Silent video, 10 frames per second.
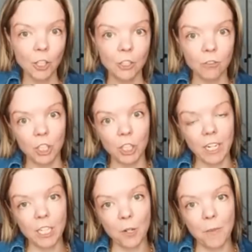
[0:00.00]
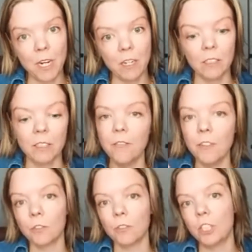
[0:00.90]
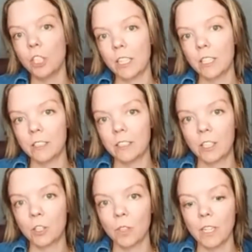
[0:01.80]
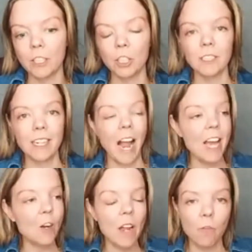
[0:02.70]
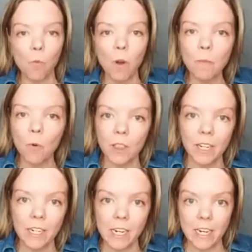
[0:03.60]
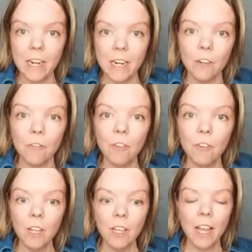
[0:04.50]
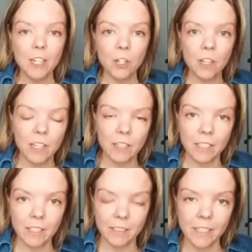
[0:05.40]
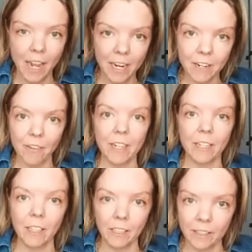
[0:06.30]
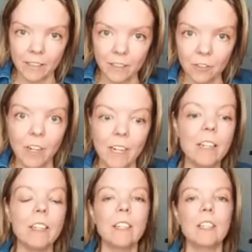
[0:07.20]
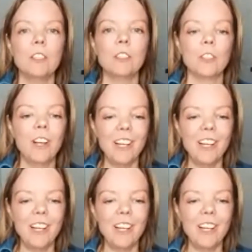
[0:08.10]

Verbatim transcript: she's rejecting me because he feels rejected sexually. And she's like, I don't have one more thing to give. And you're the thing that doesn't die if I neglect it, right? True. So,